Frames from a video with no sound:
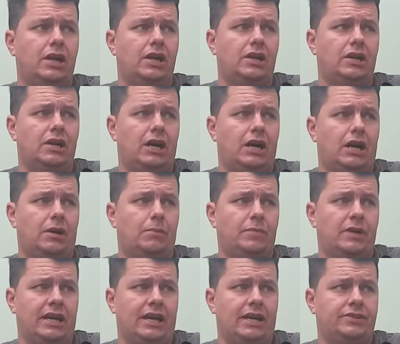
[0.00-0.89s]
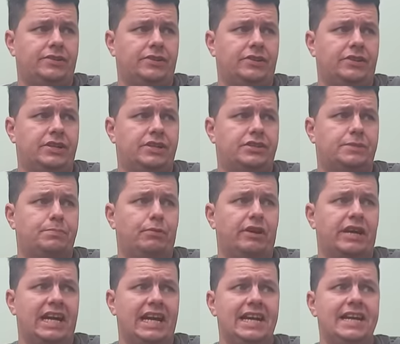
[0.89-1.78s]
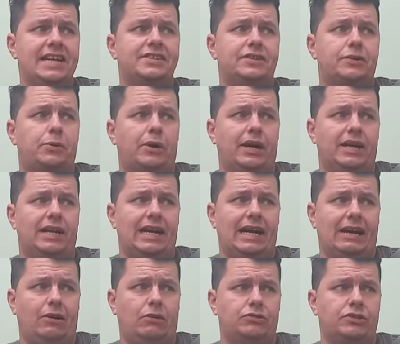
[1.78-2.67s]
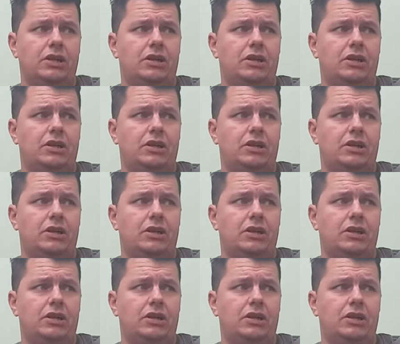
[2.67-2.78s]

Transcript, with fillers: And this Springer is quite loud.